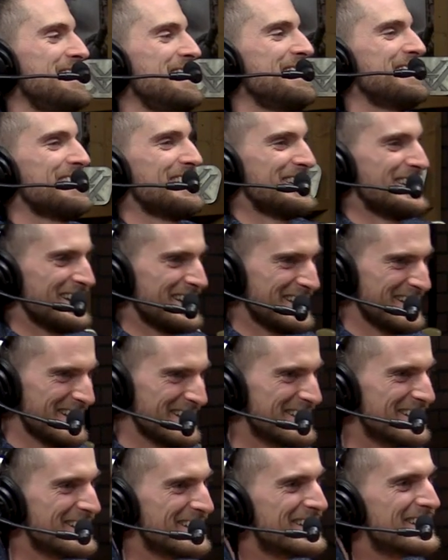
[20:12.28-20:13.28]

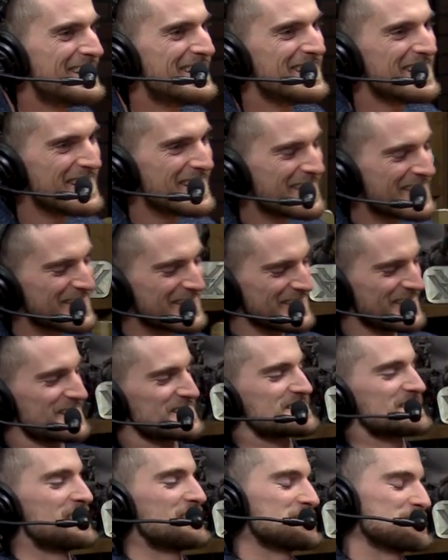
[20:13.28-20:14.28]

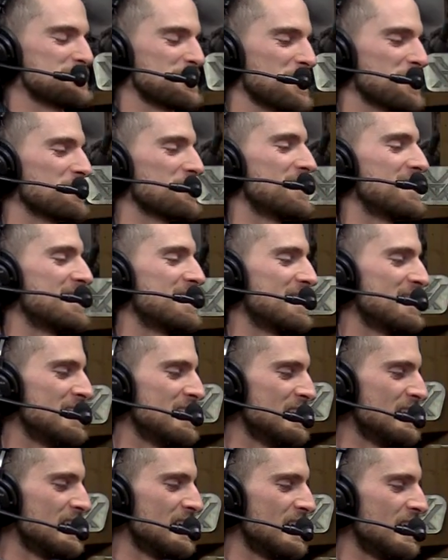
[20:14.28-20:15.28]
that sounds about right.
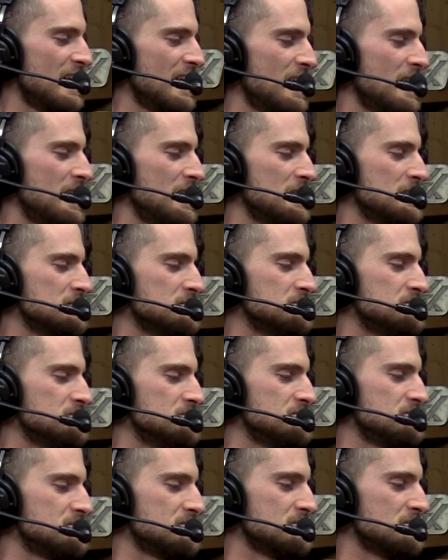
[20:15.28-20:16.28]
Um,
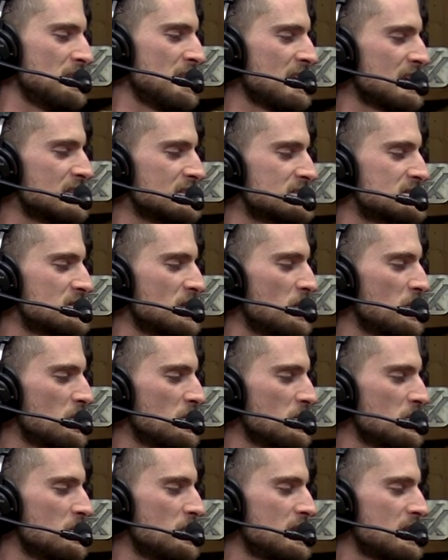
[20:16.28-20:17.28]
Man, so
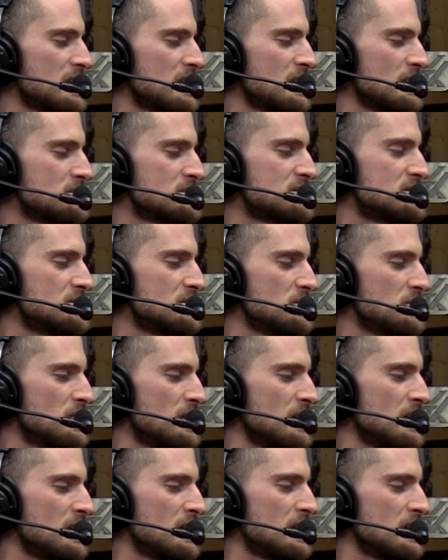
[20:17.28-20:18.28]
when it comes to
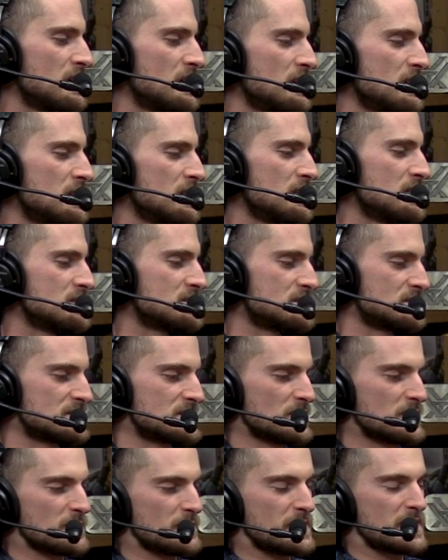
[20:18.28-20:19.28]
uh, is
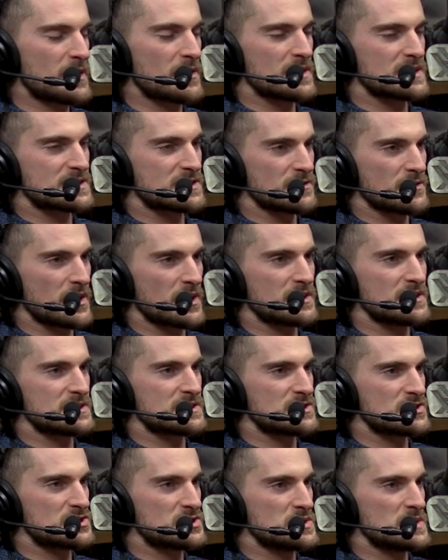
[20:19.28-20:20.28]
so the PRS the long
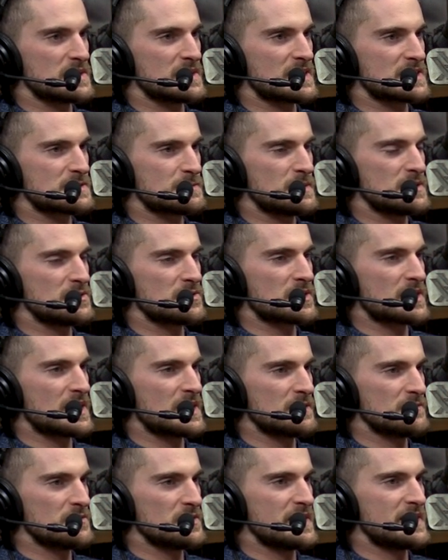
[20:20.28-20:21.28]
distance shooting that's been your
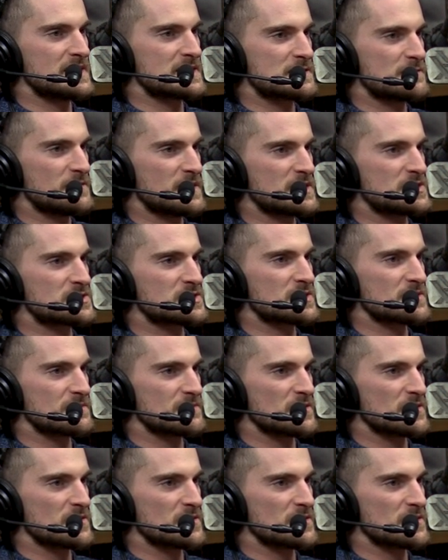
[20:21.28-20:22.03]
kind of latest venture,